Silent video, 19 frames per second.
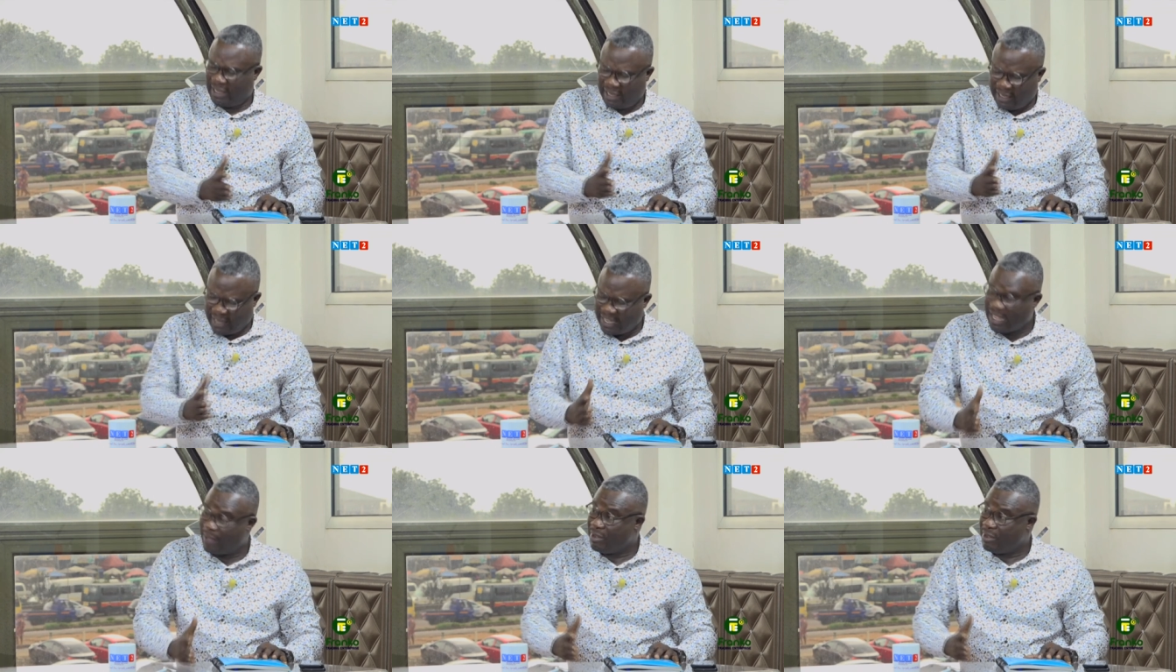
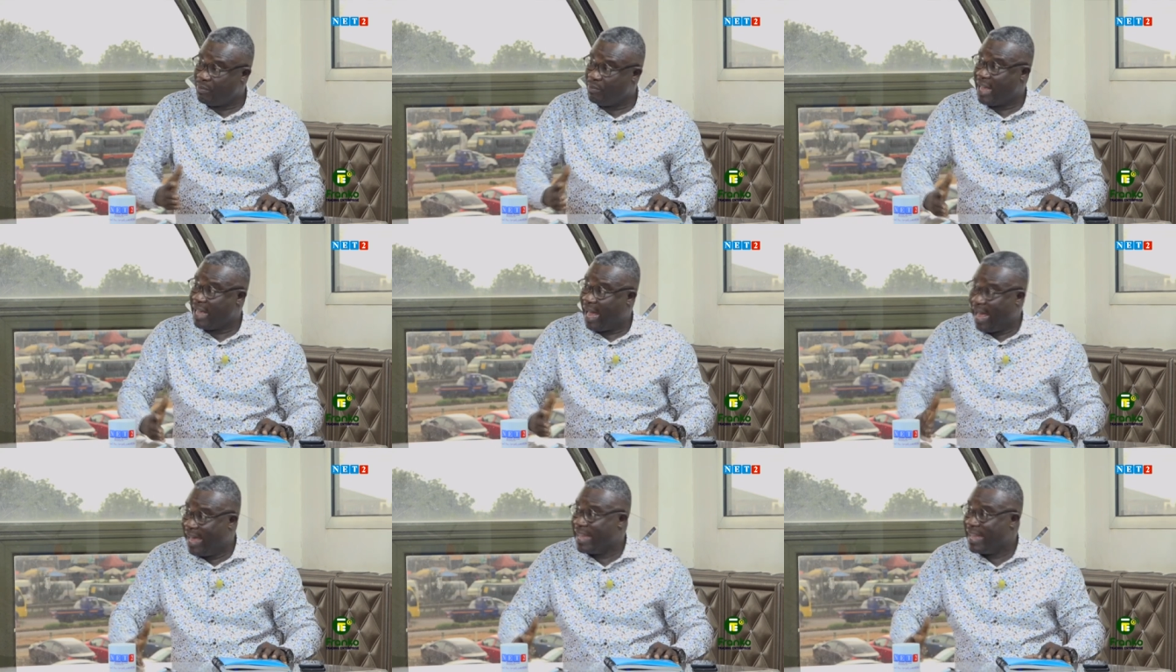Now you
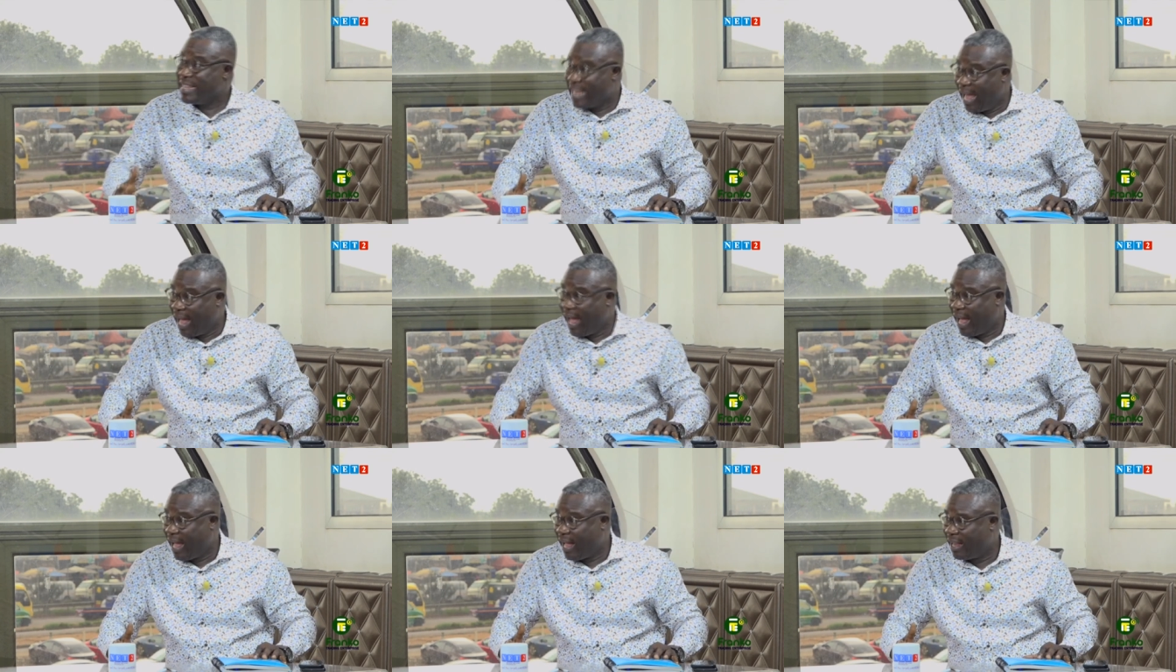be a
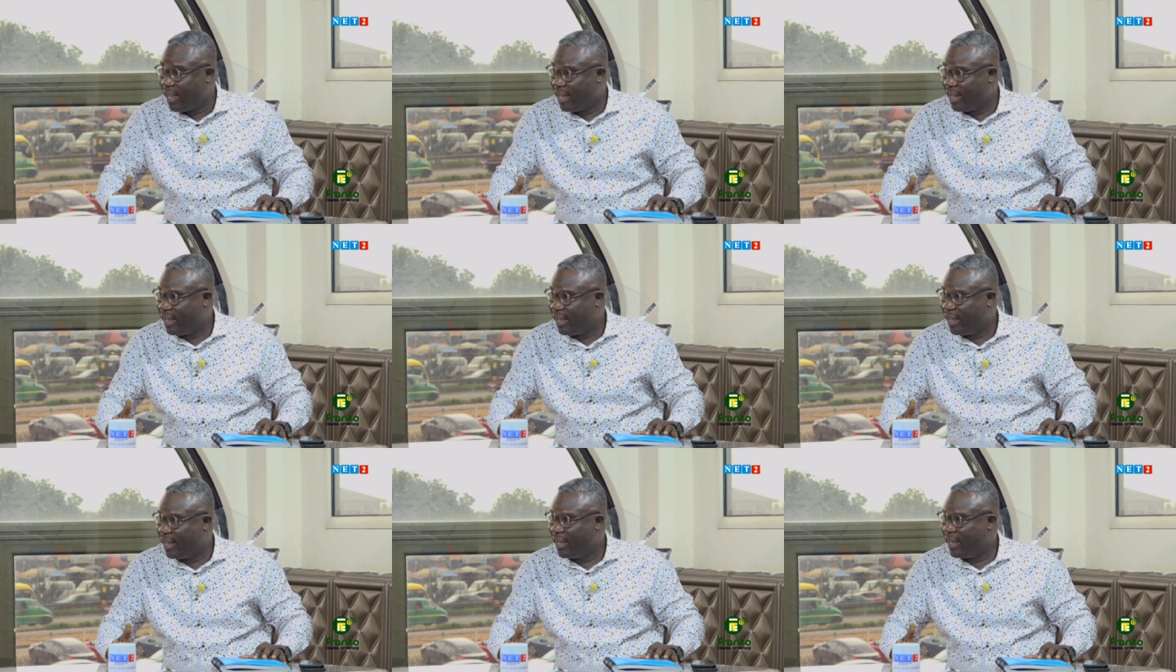
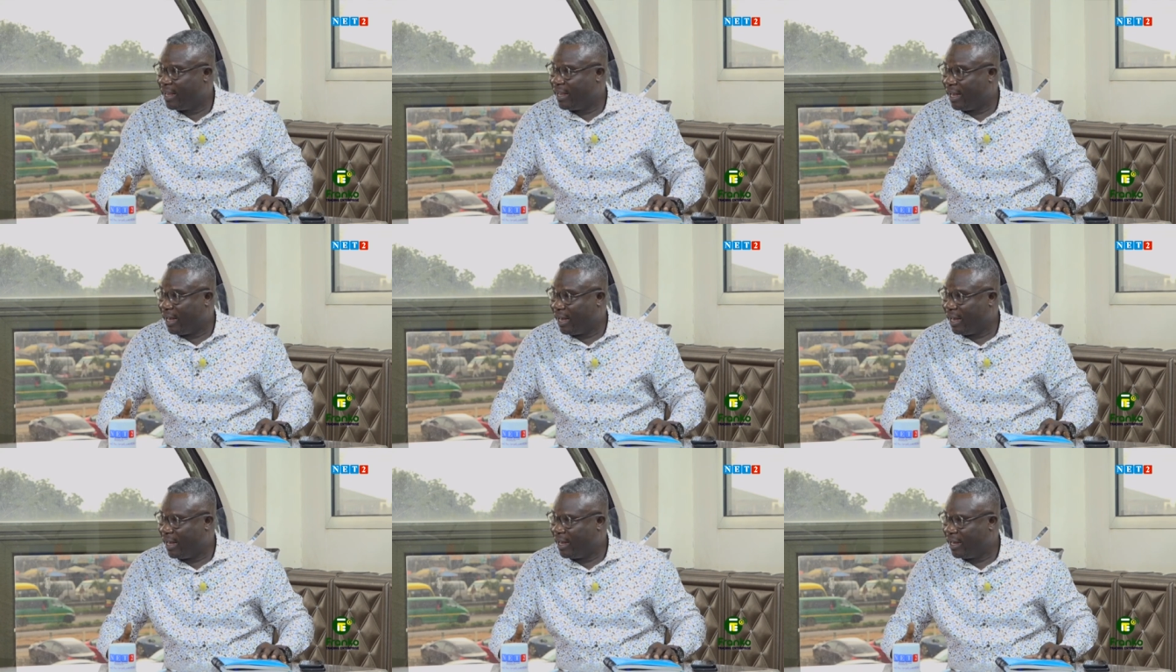enya.
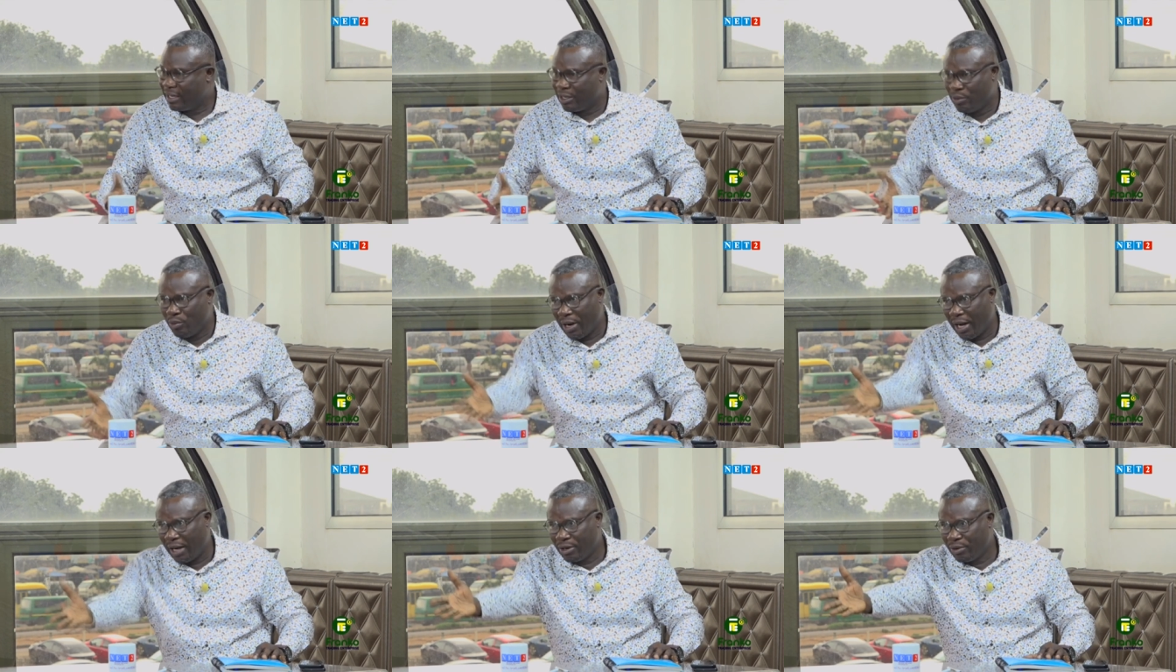Ah,
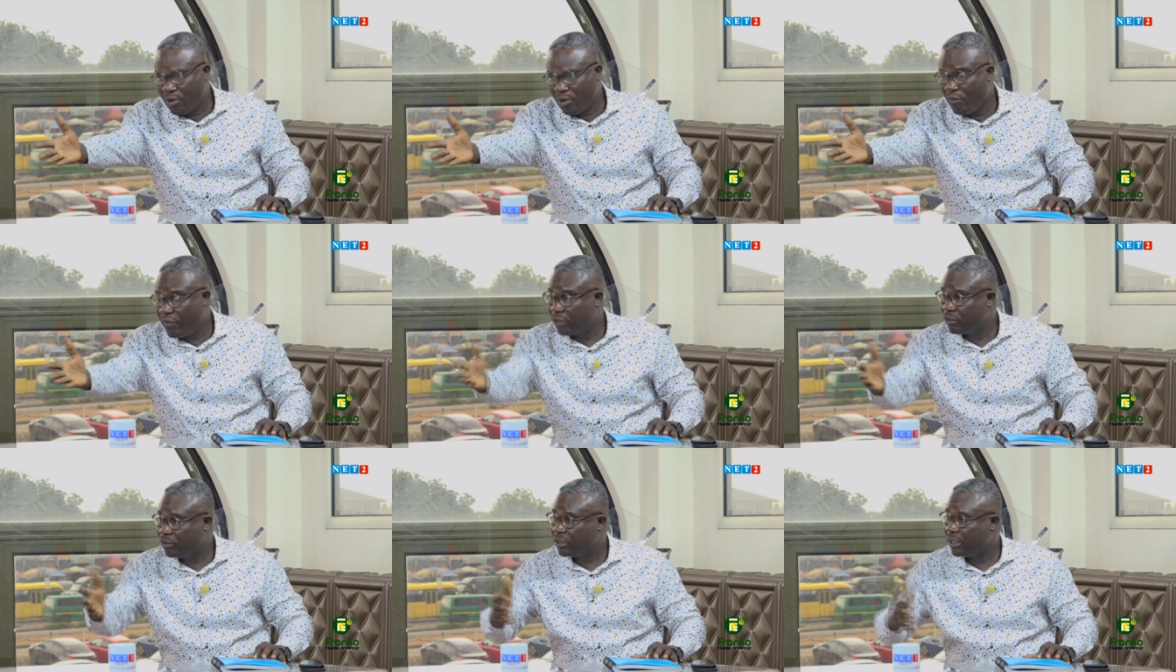to hand you
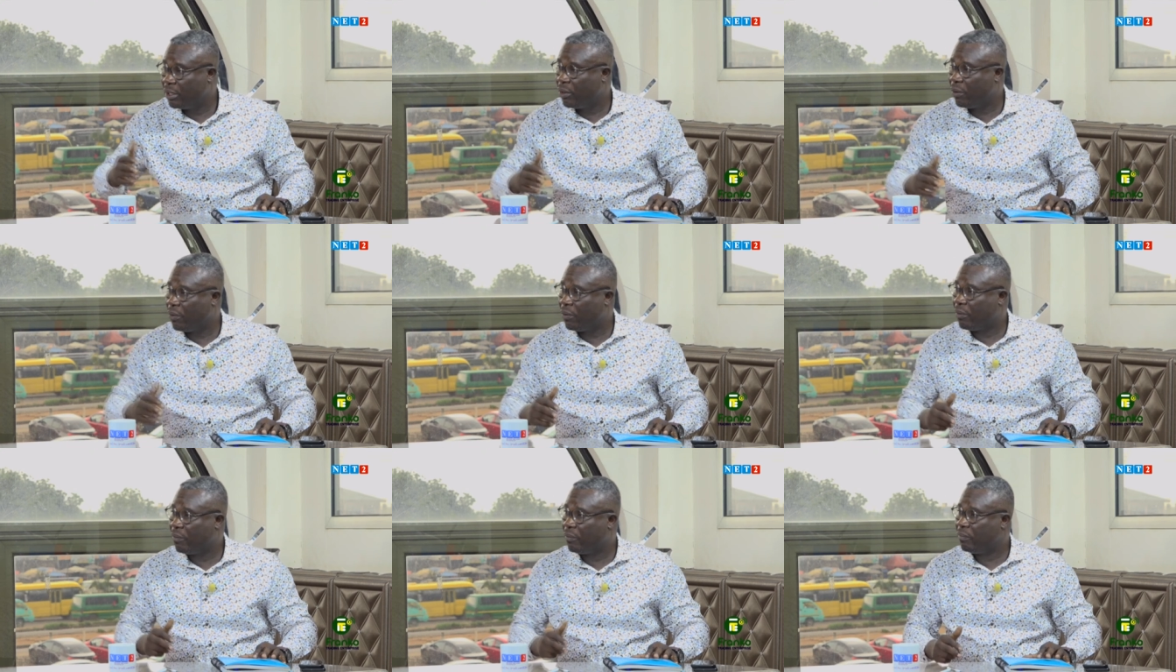over to the
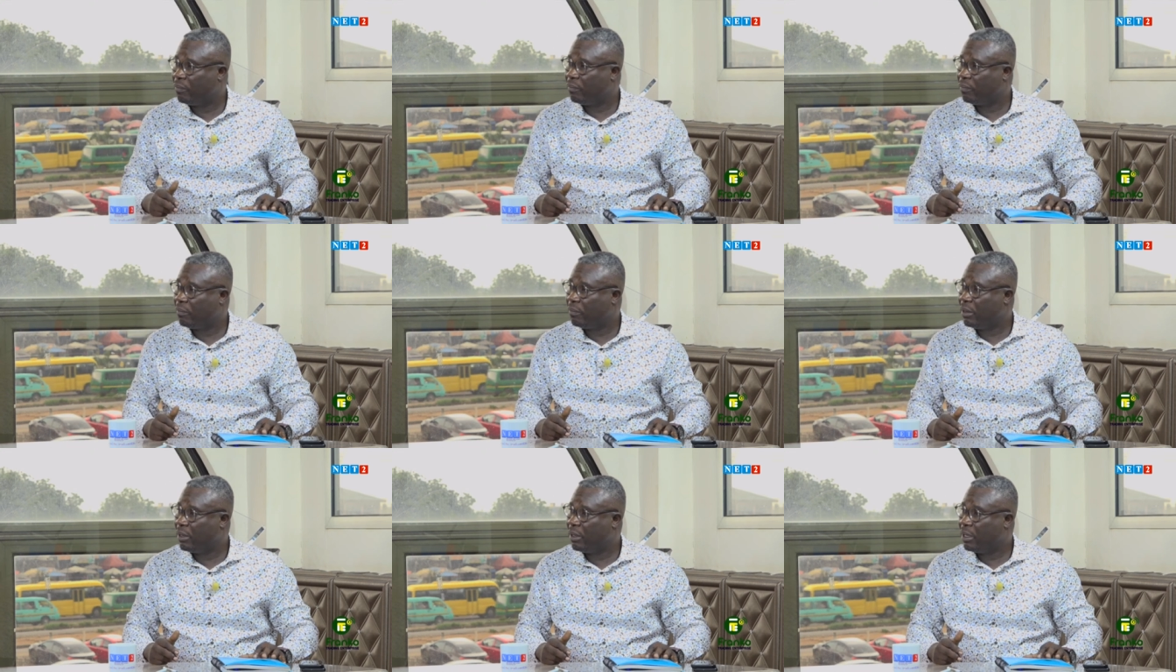law.
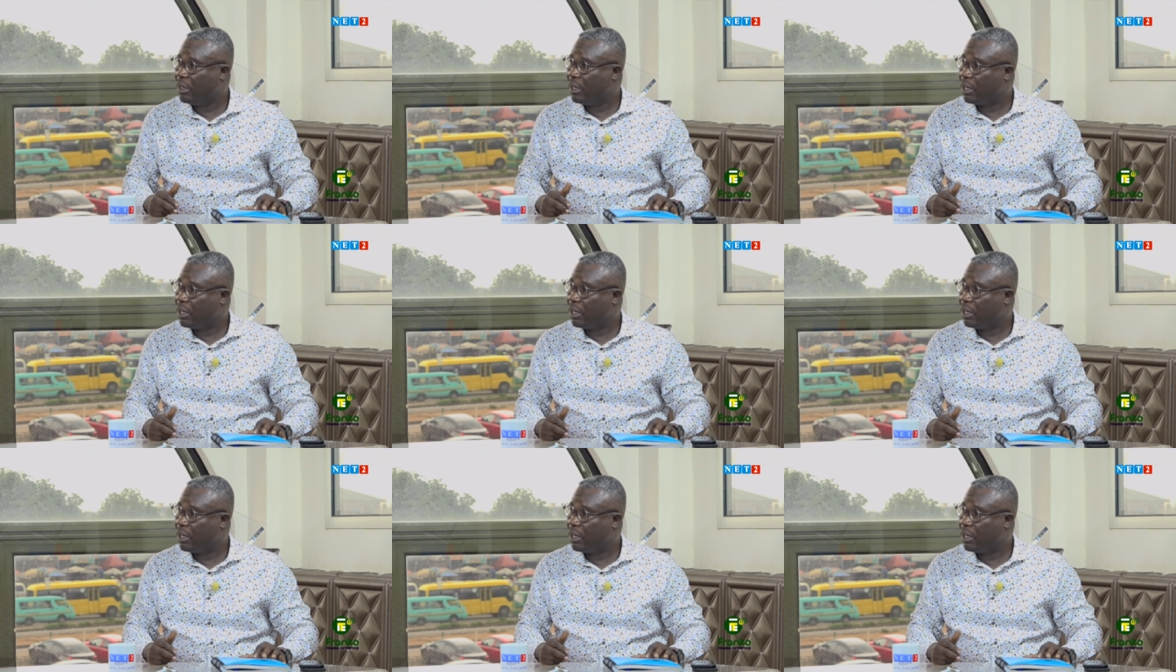Okay.